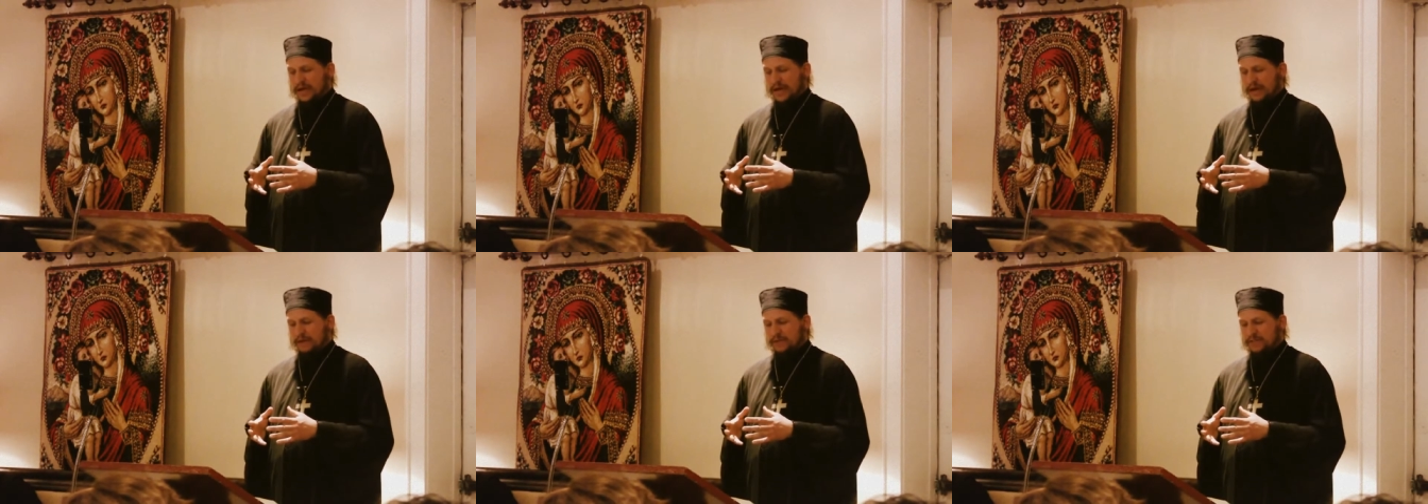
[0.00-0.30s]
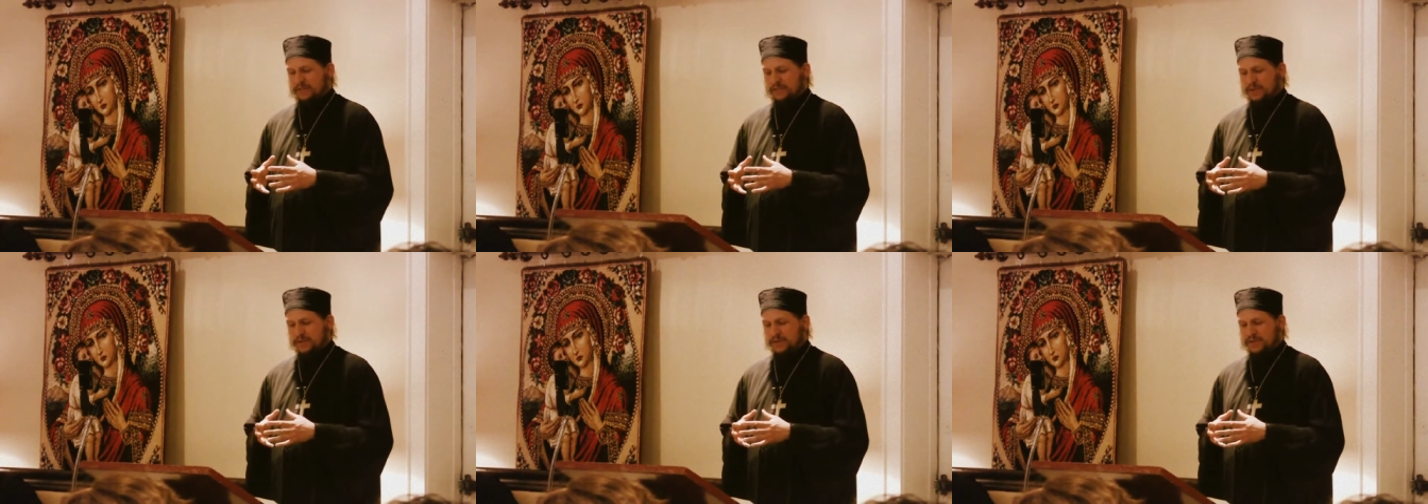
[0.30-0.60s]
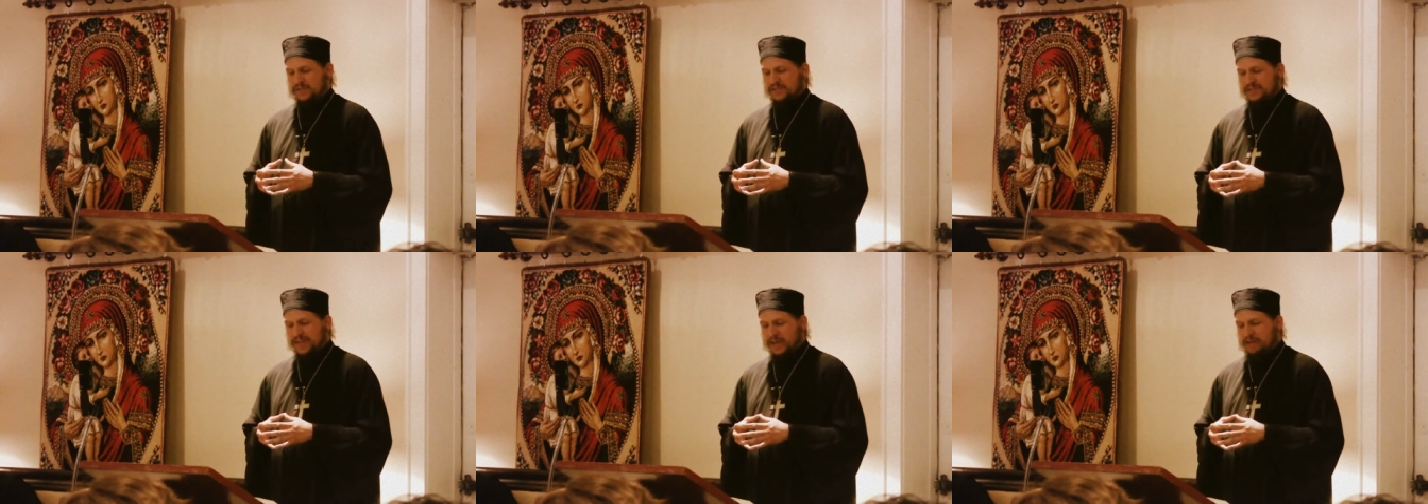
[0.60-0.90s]
I would smell
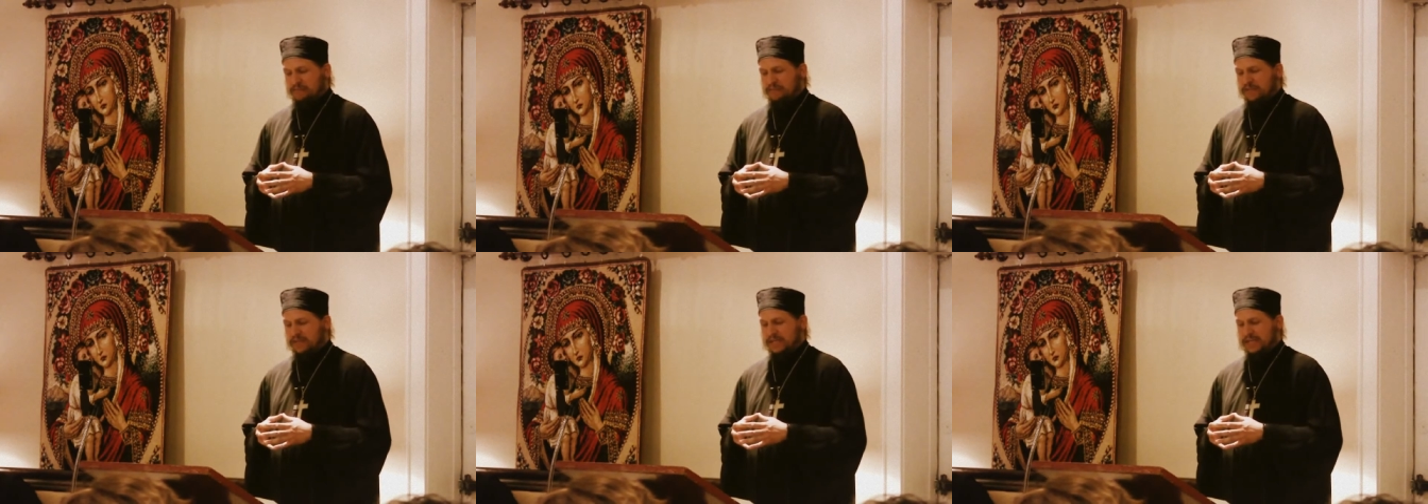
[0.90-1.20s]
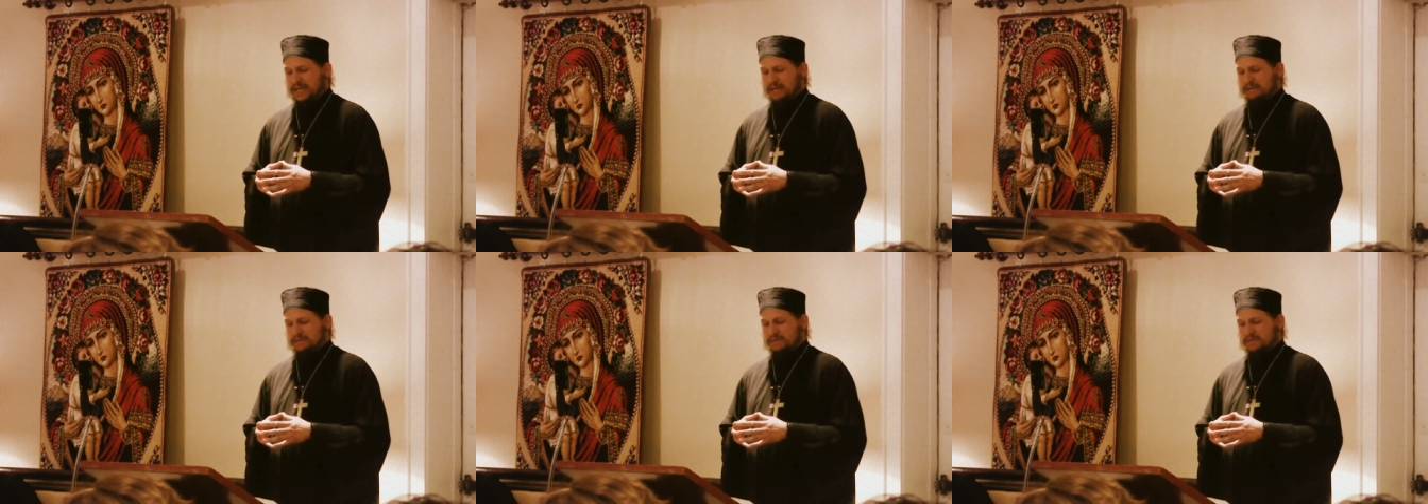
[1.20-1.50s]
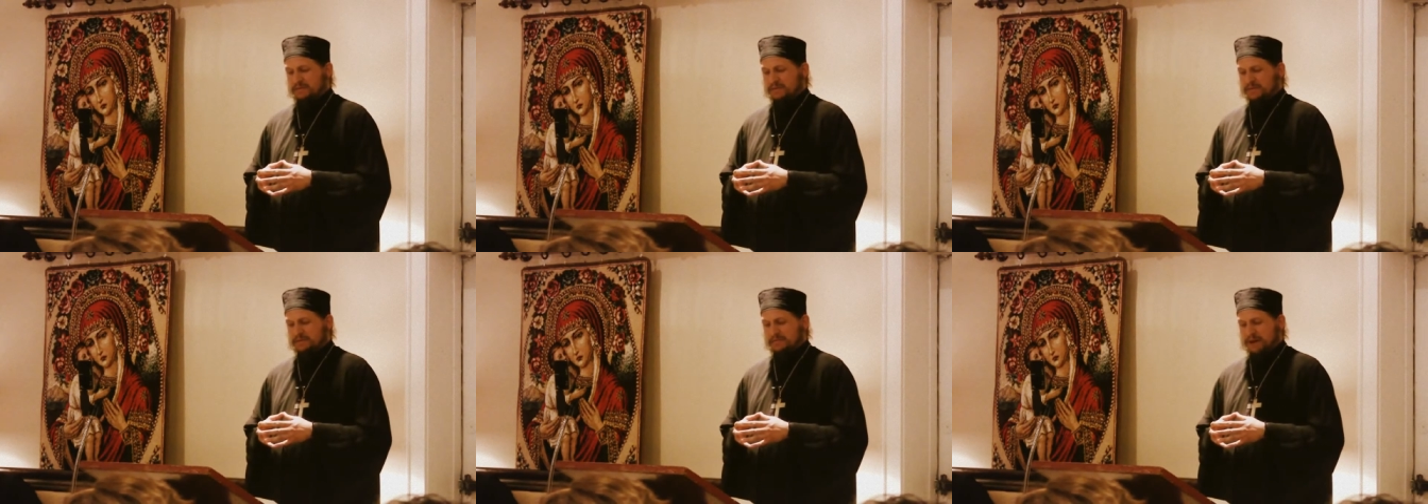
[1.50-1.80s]
the same thing coming
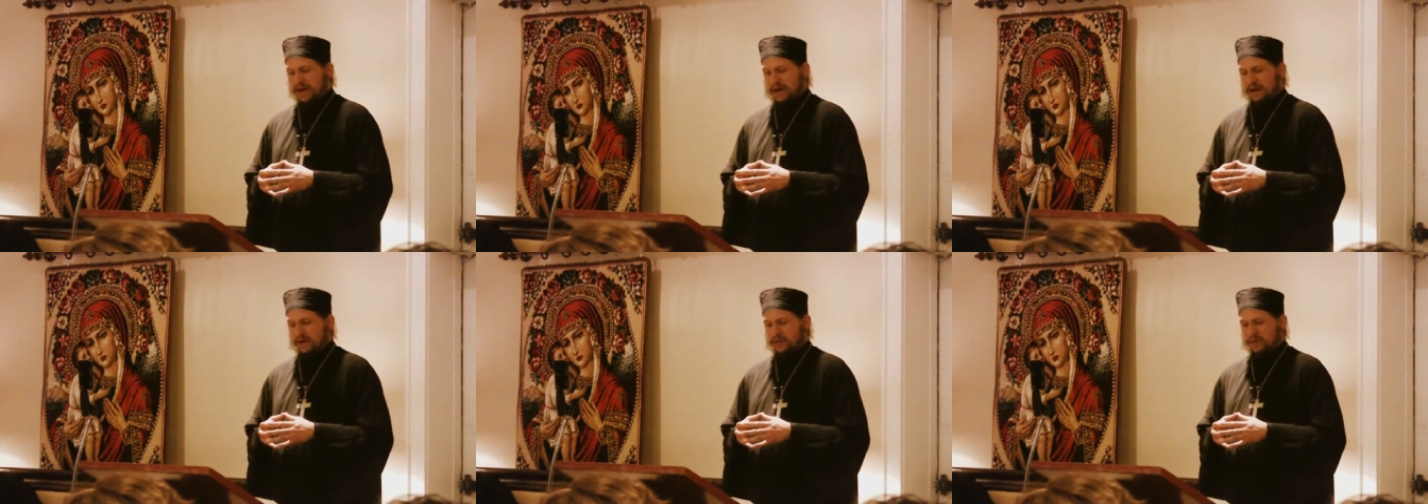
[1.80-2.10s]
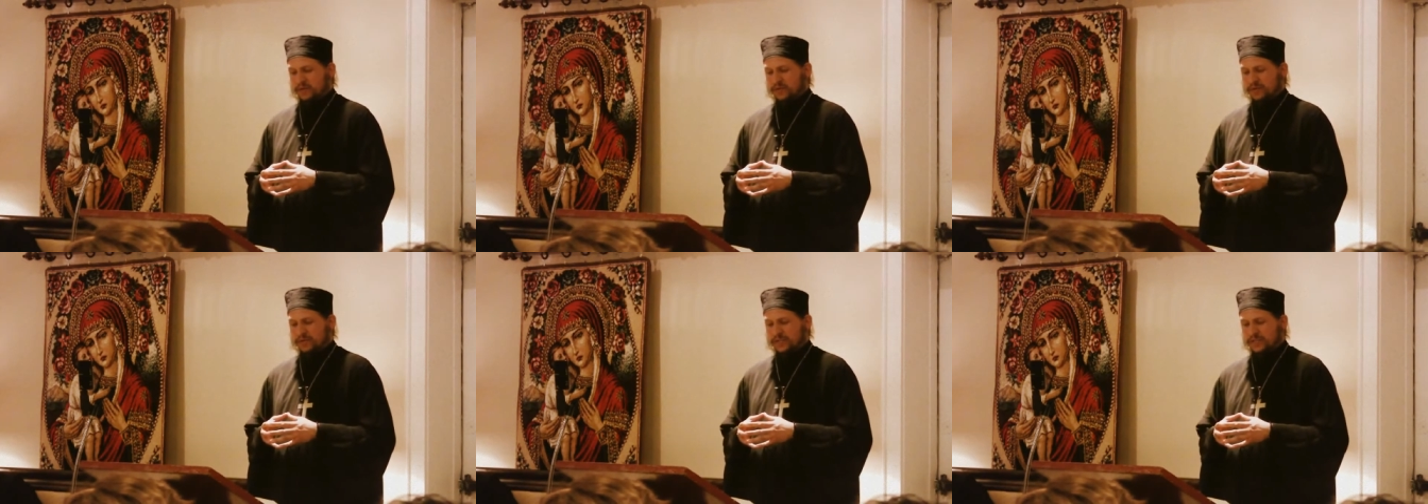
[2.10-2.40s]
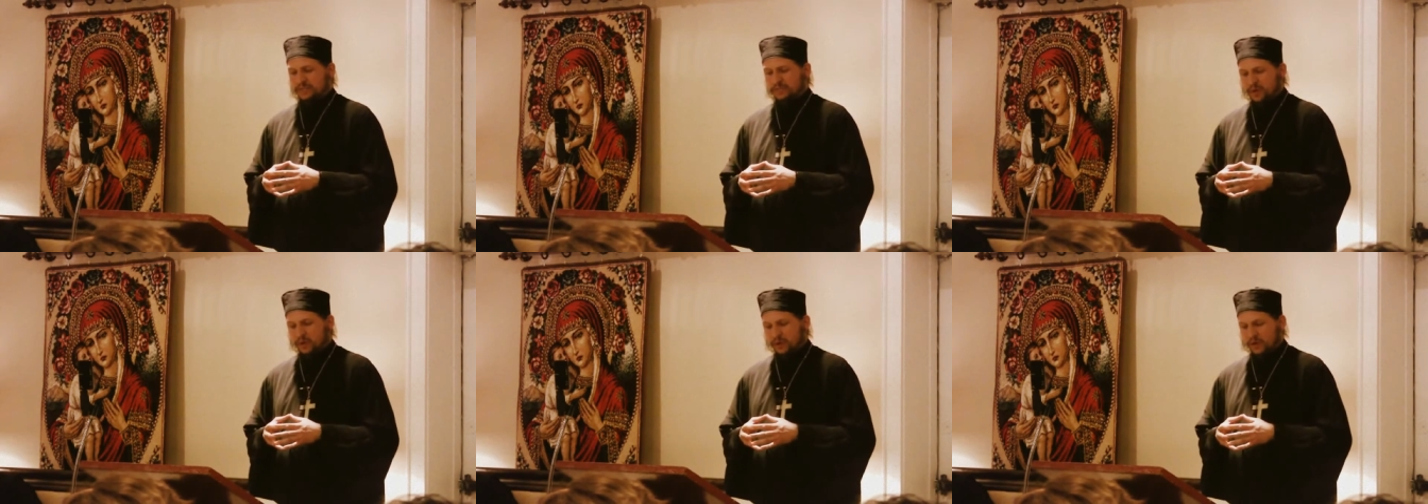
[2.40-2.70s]
from his mouth when he
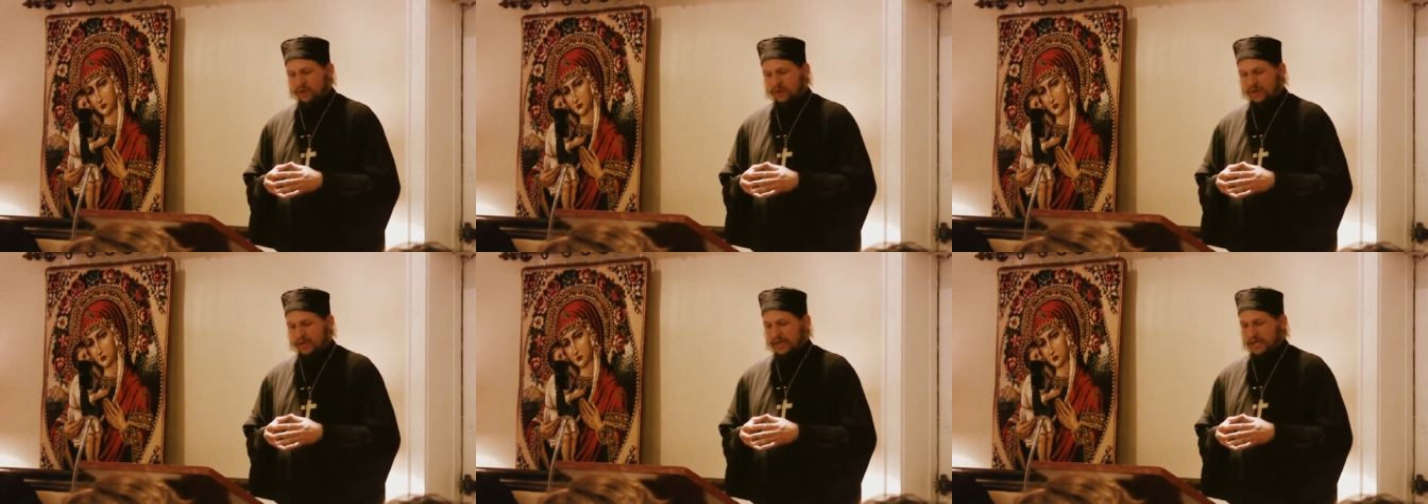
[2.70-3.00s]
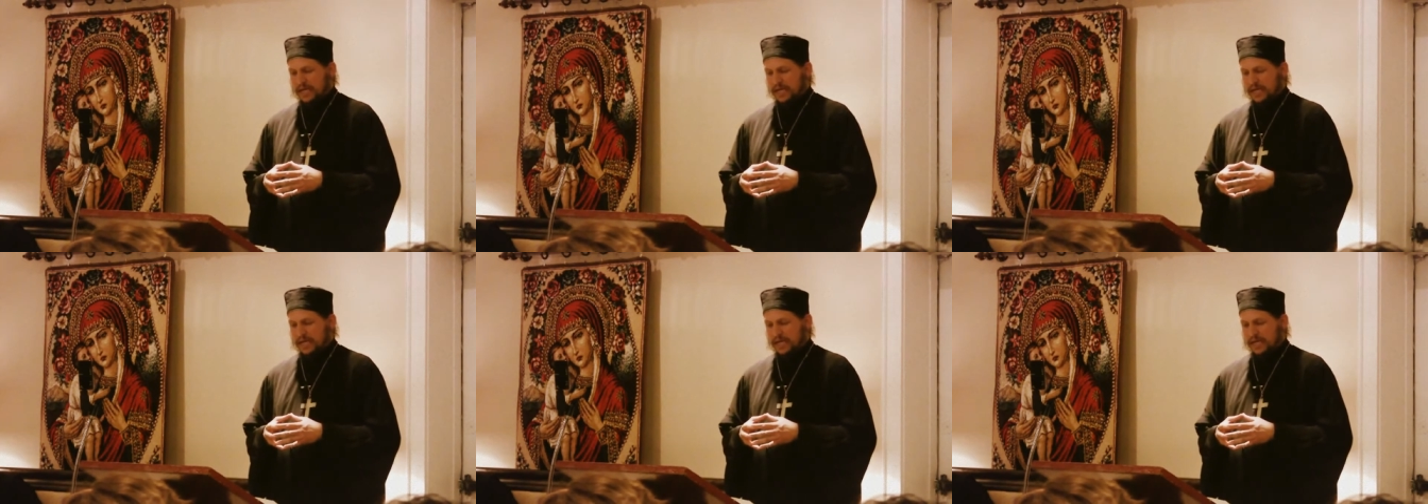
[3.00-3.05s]
spoke,